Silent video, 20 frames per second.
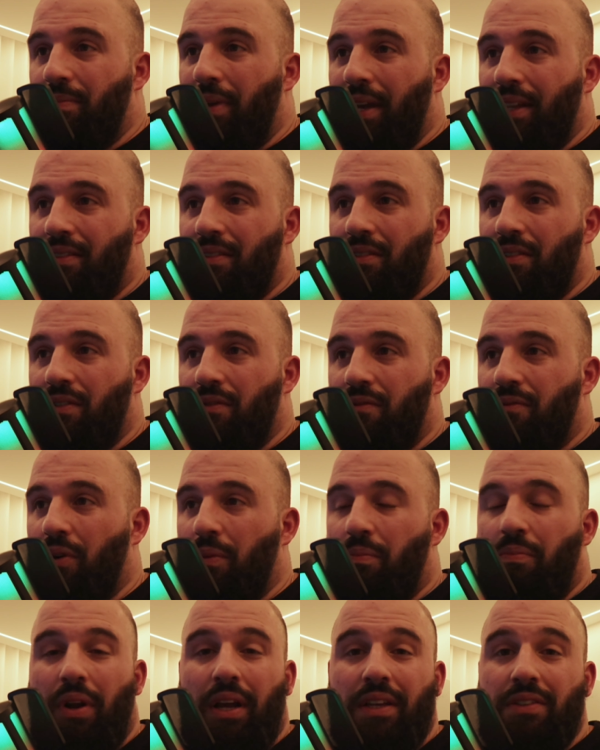better for
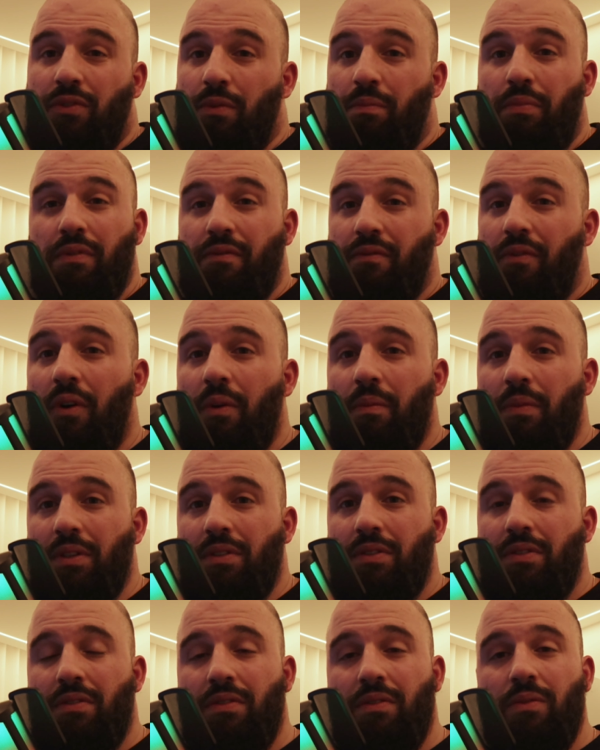price to
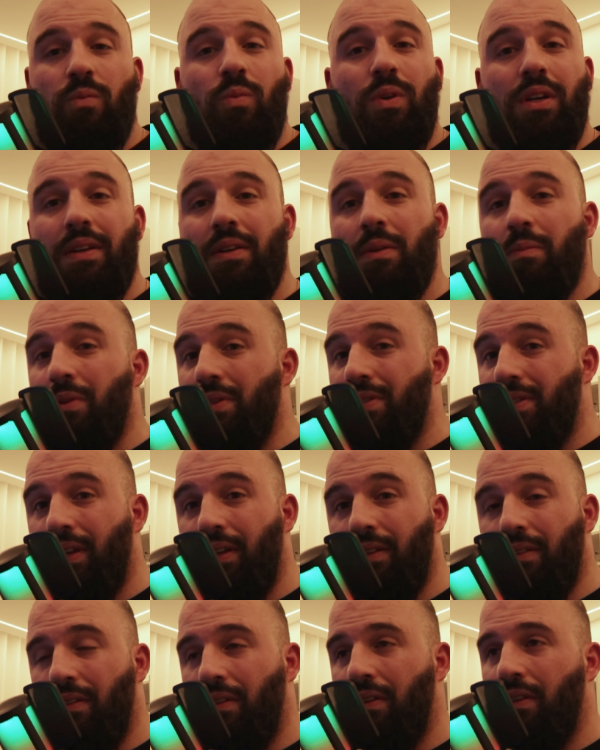performance,
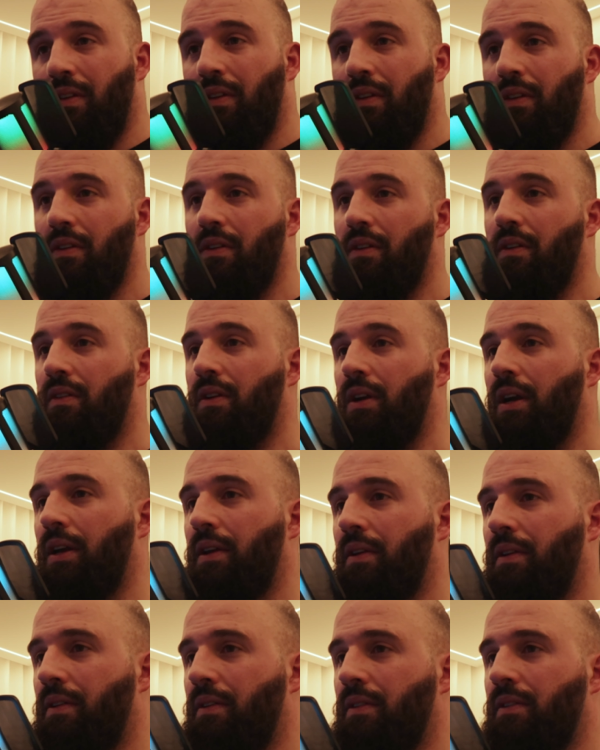100%. Okay,